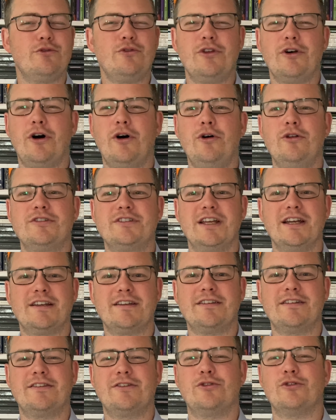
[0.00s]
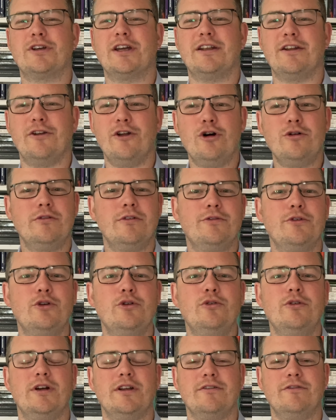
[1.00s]
the whole text to get an
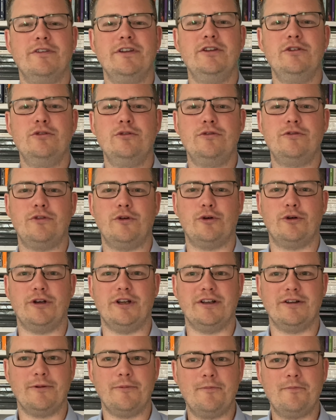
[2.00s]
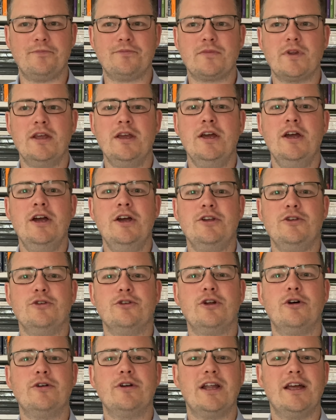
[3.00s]
overview and feel for it. You
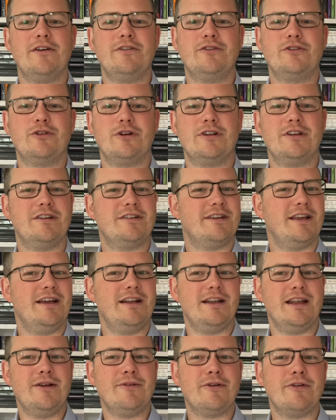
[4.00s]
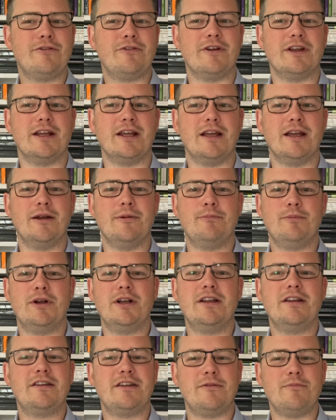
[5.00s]
don't have to understand everything, but
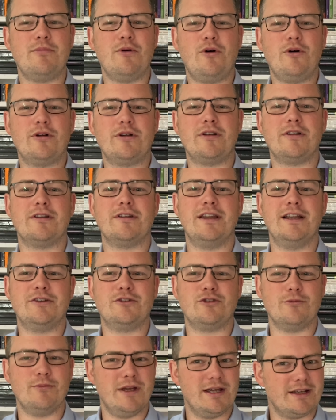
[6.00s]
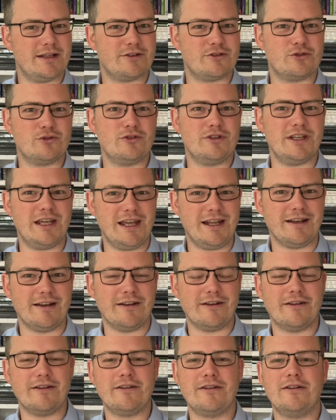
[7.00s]
it is important that you make it to the
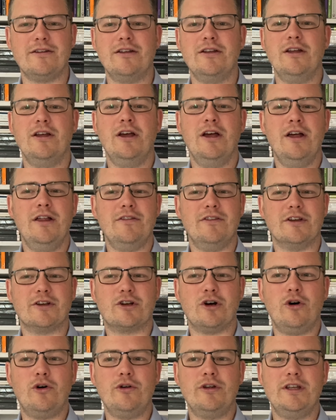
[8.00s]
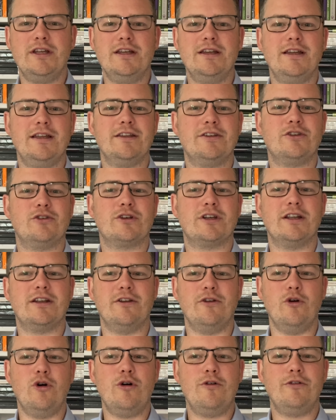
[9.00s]
end. The goal here is to get
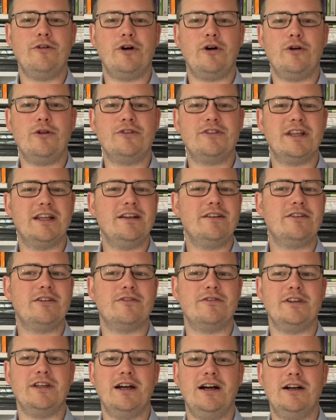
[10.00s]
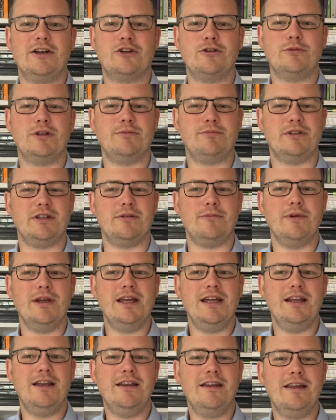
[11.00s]
an overall sense of the argument being
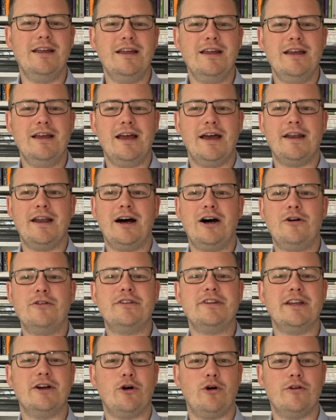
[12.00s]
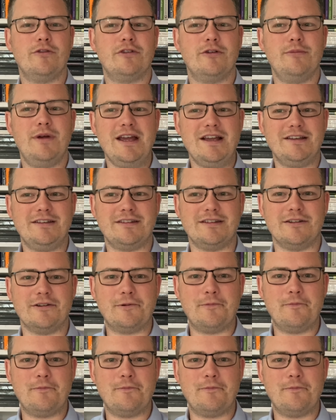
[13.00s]
made and how the author makes it.